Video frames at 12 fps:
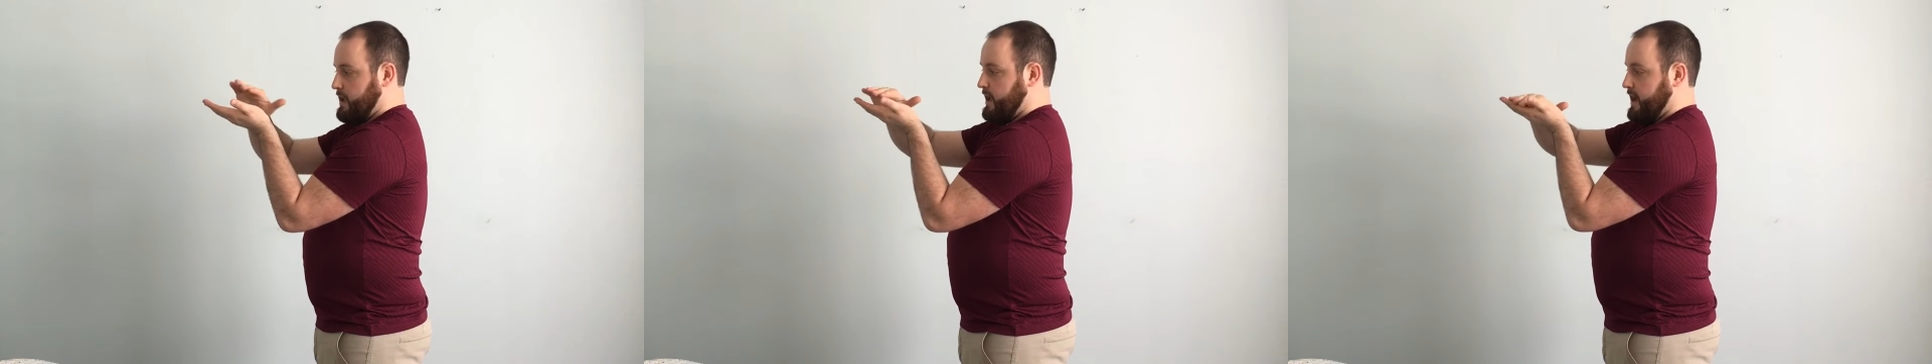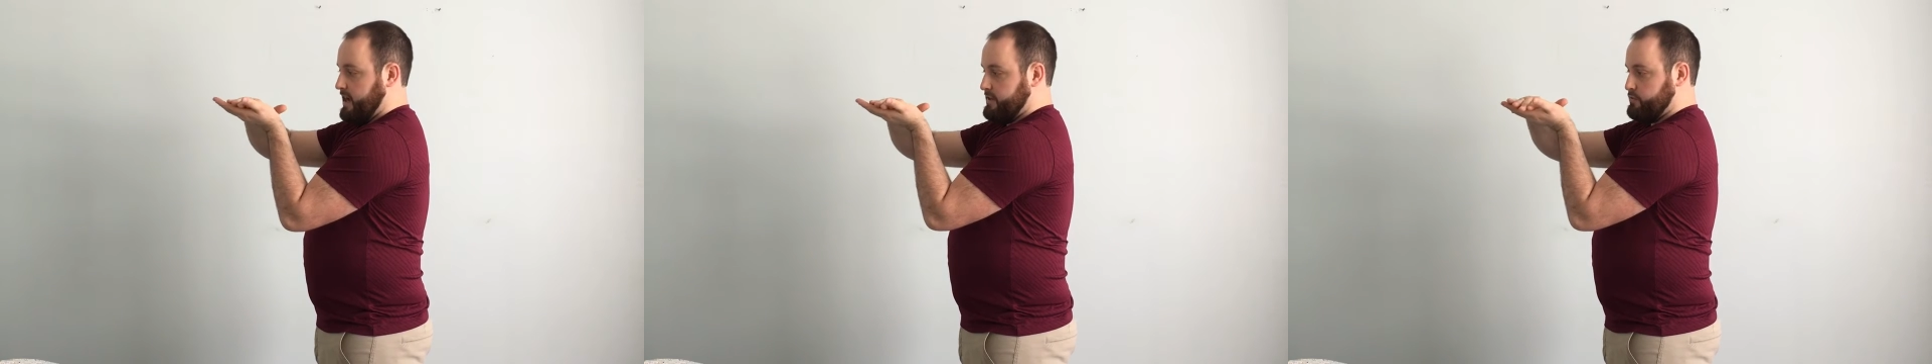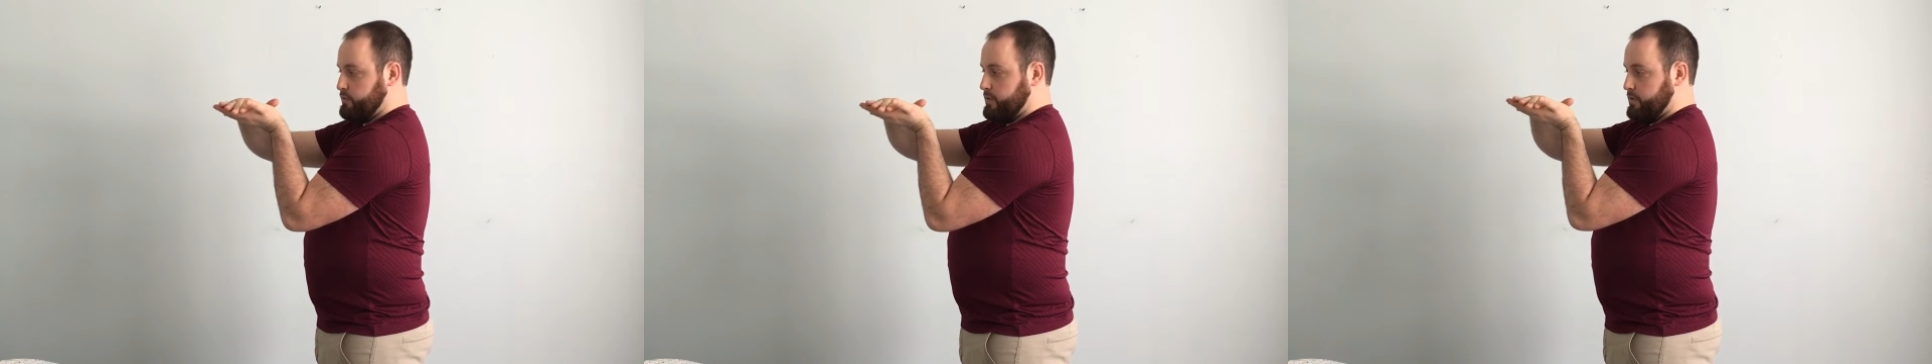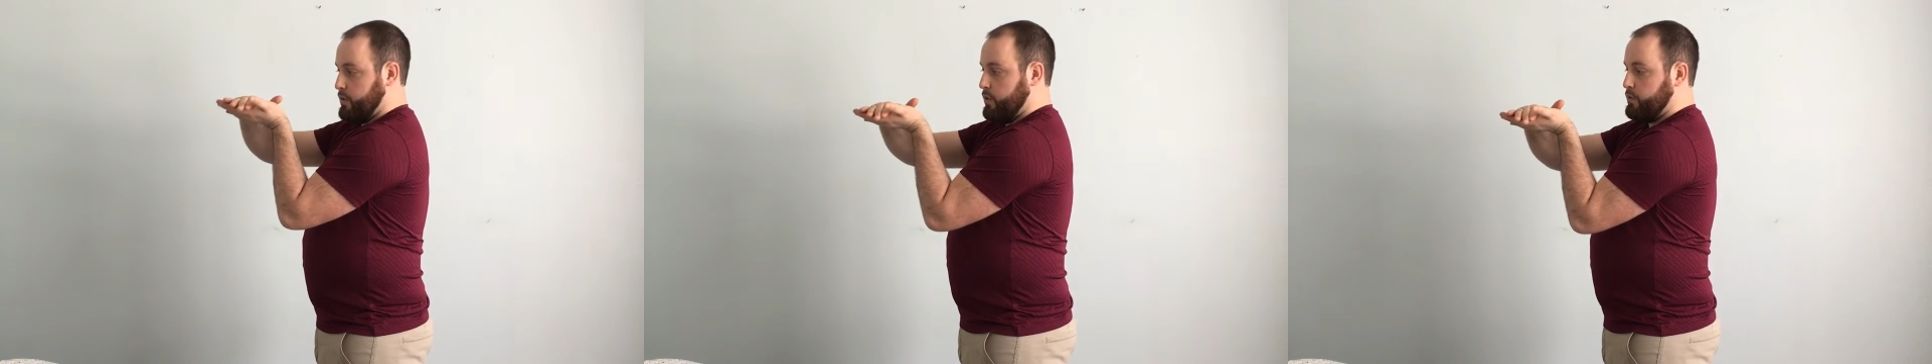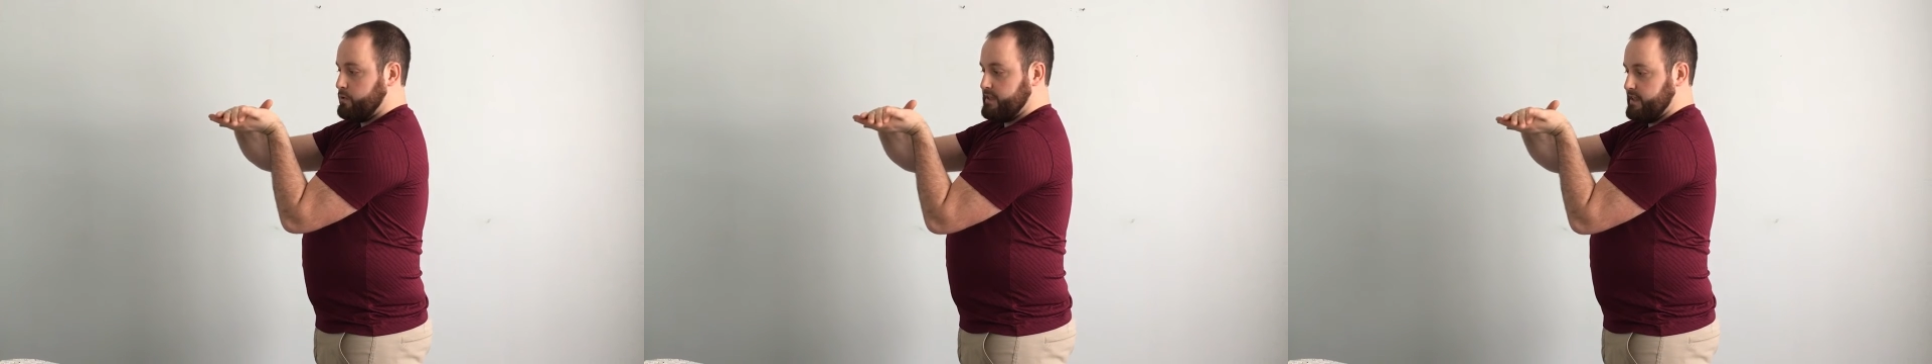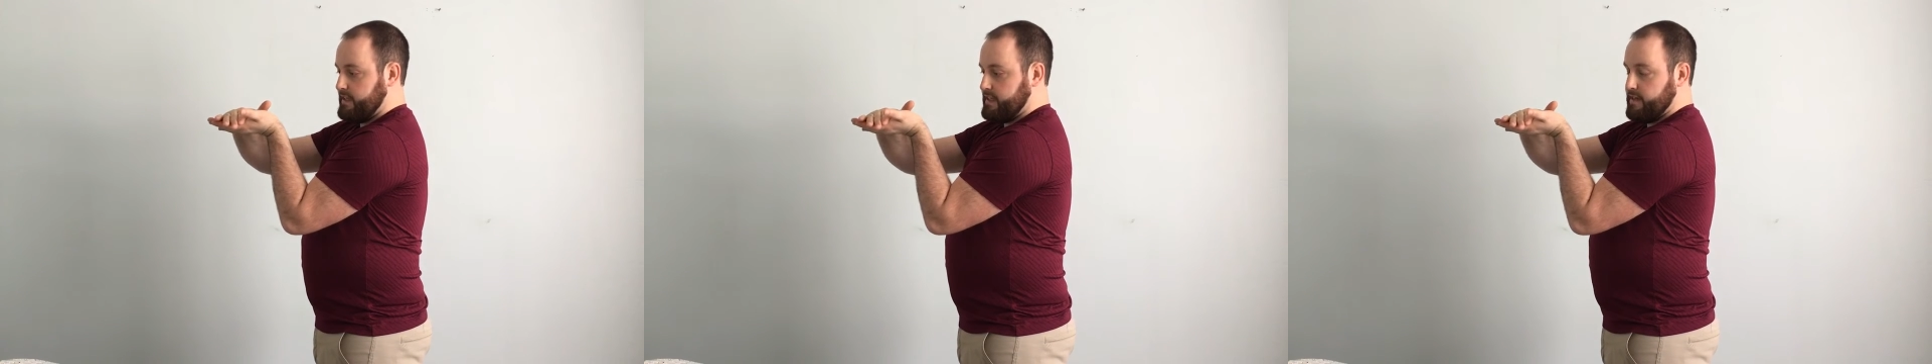As we're
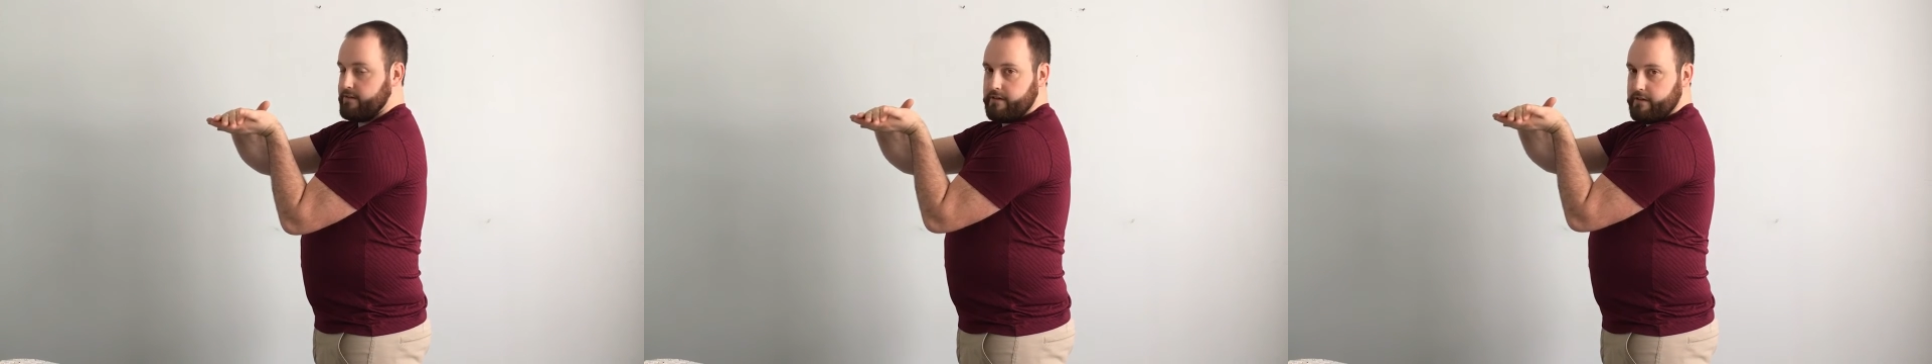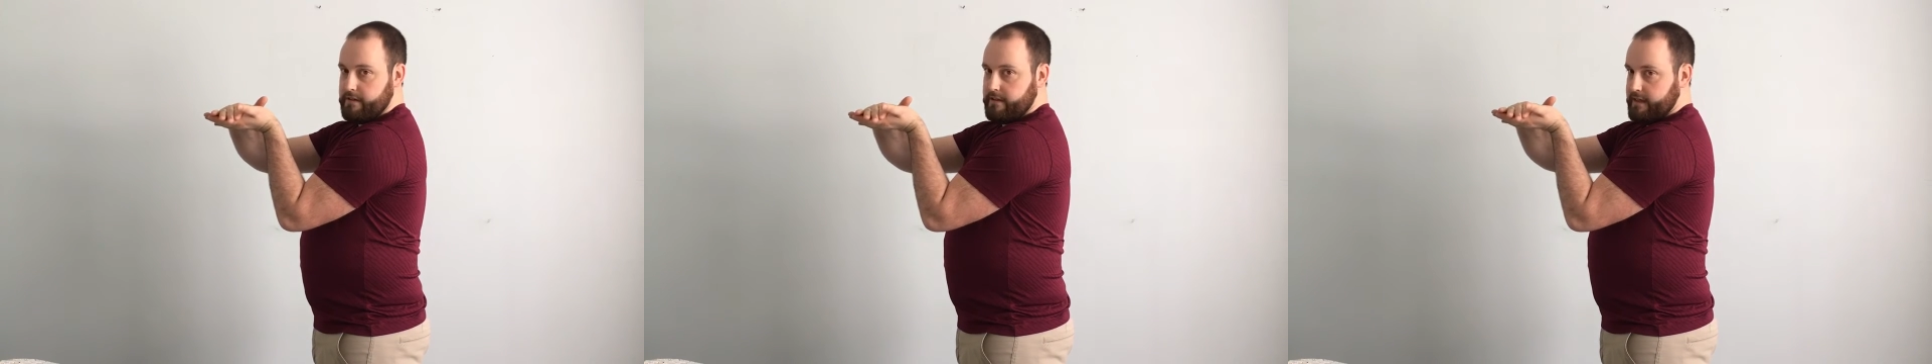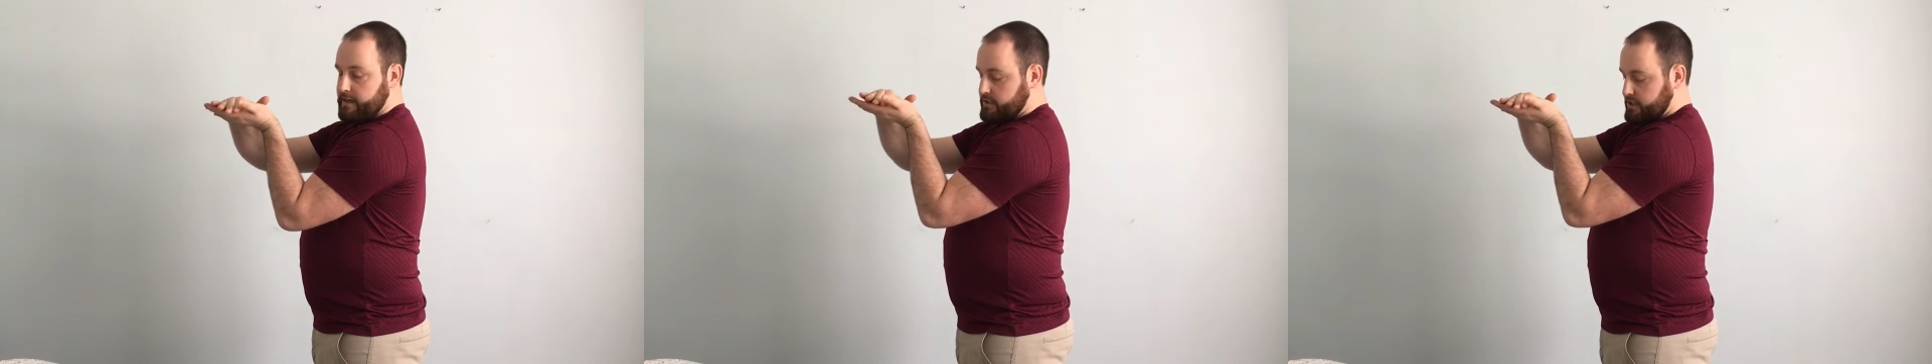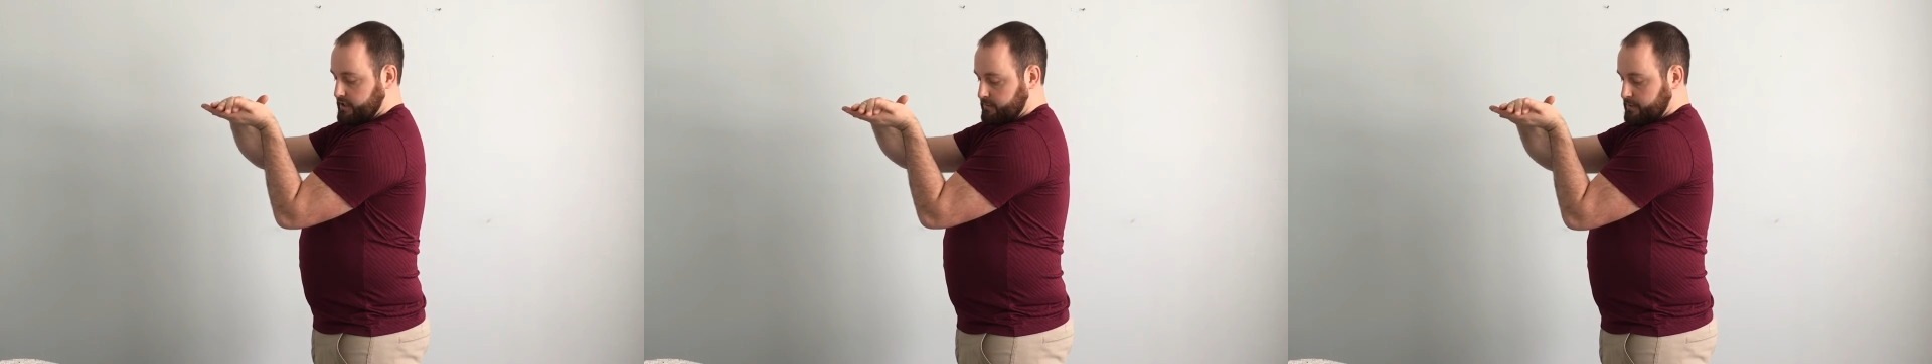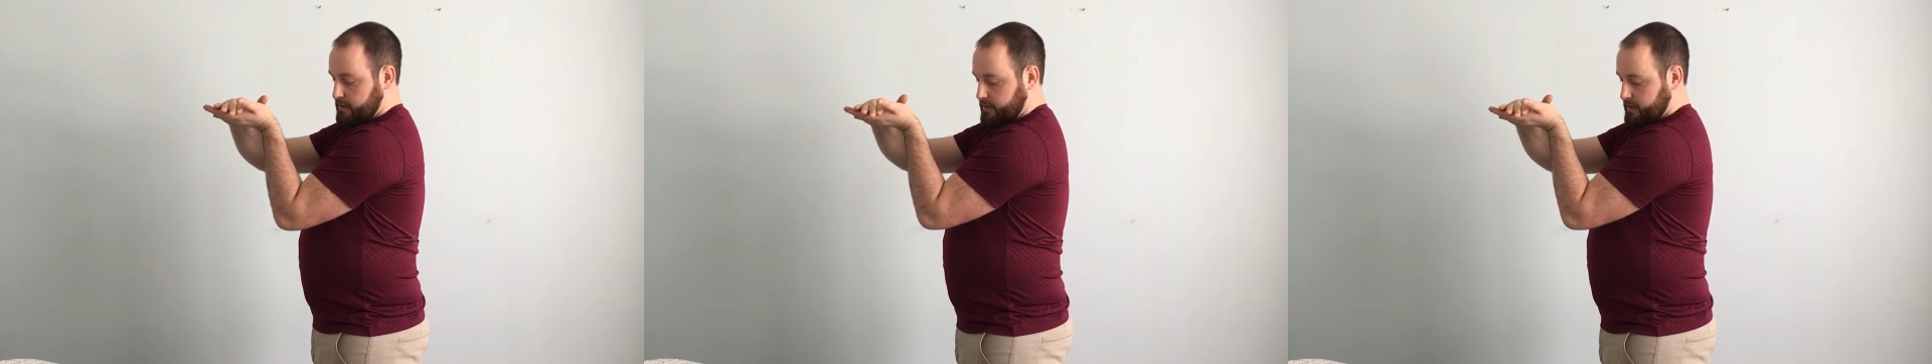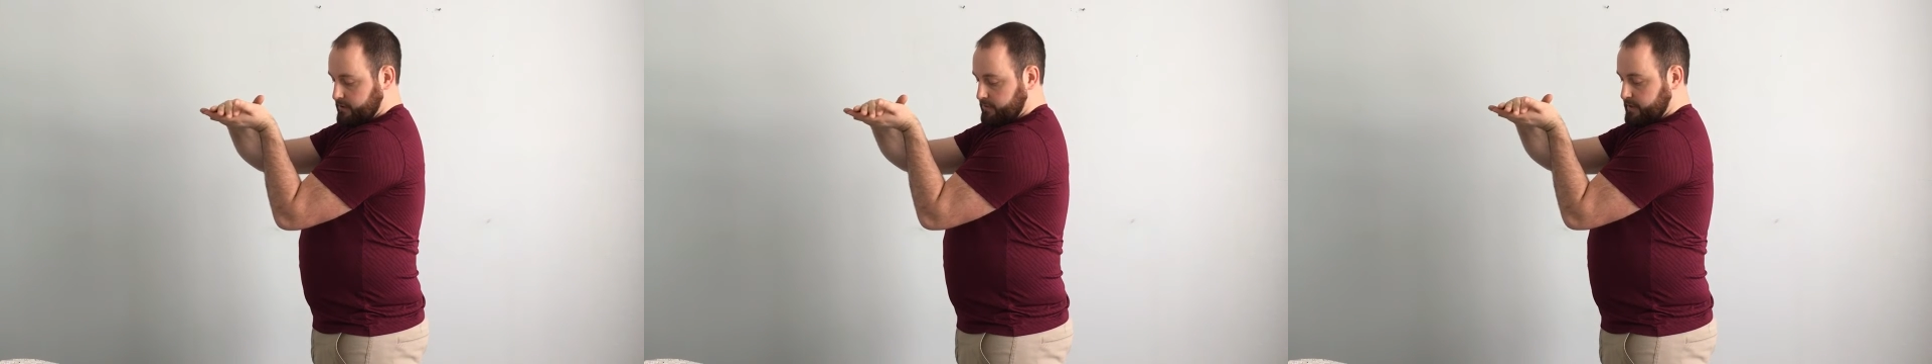holding down on the L shape
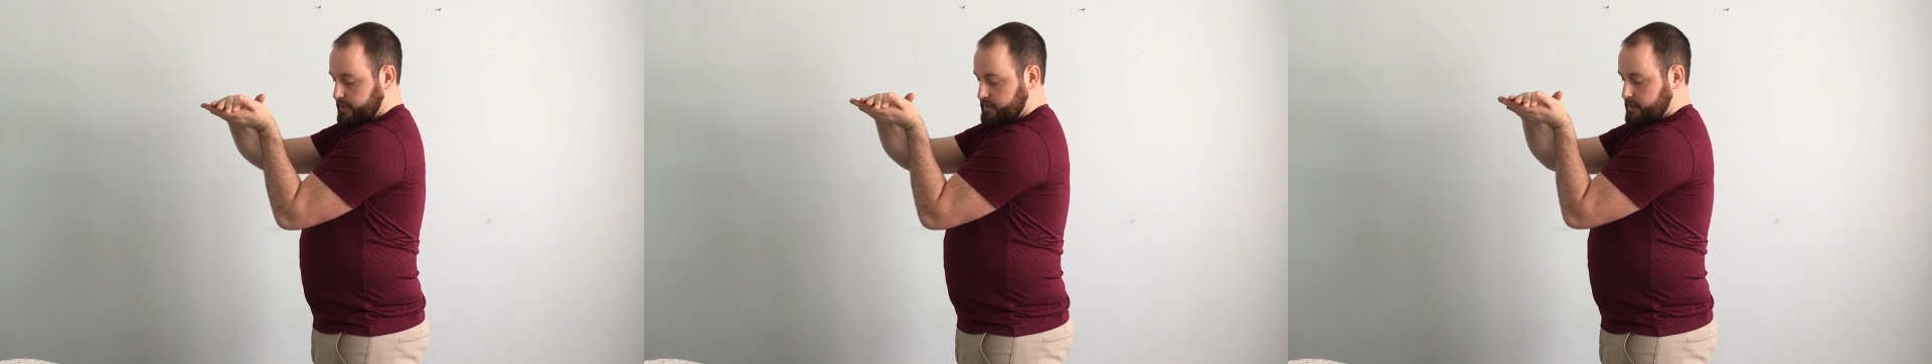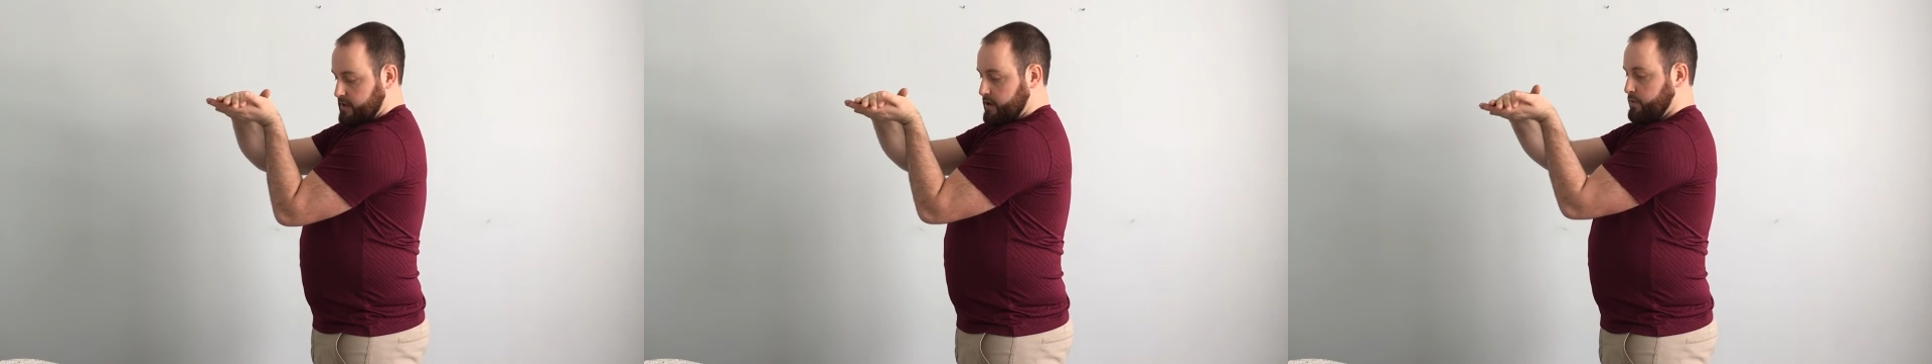in the wrist,